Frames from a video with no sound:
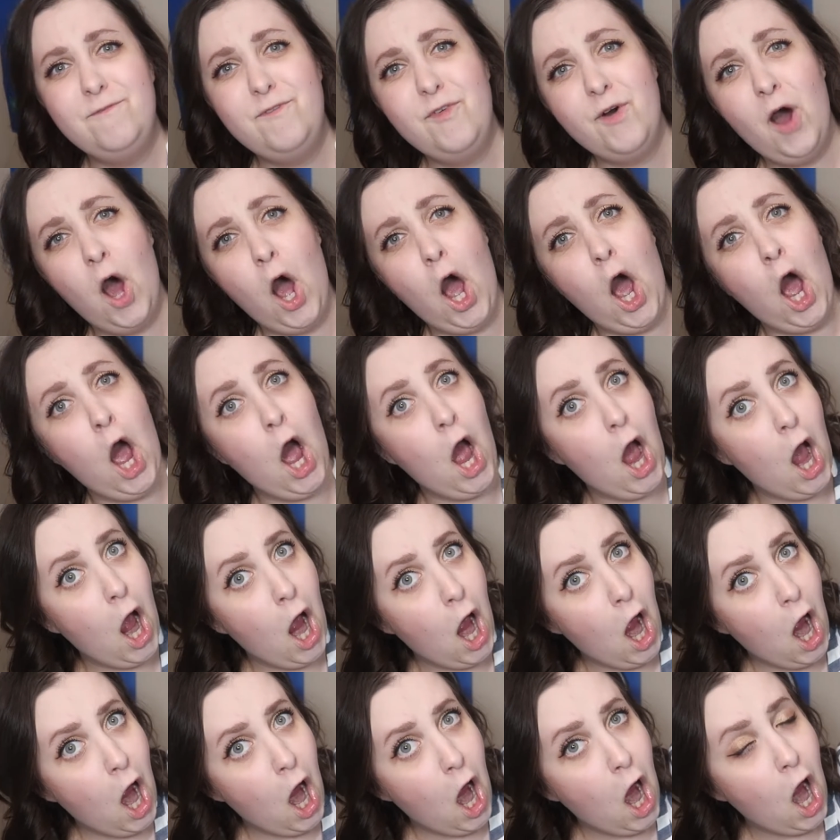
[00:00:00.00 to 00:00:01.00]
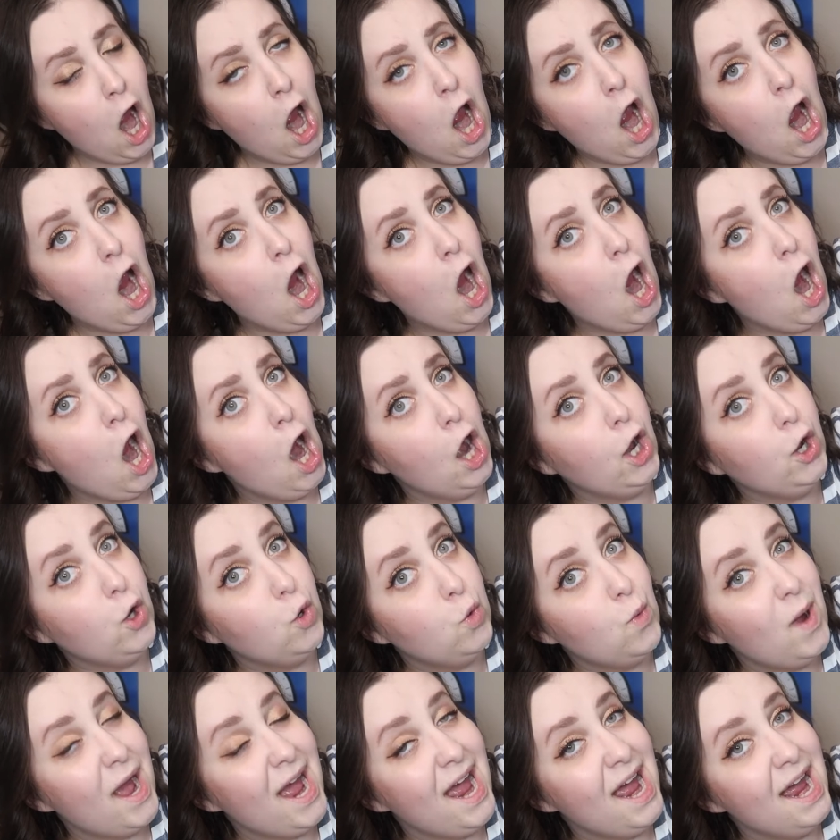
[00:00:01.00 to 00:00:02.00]
far
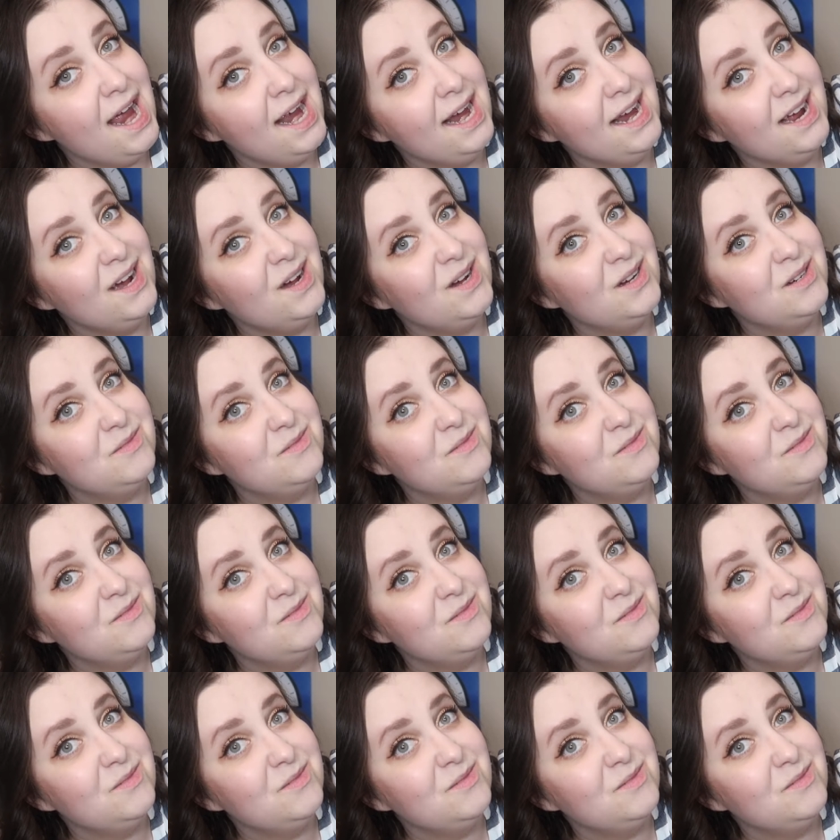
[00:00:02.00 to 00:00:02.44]
away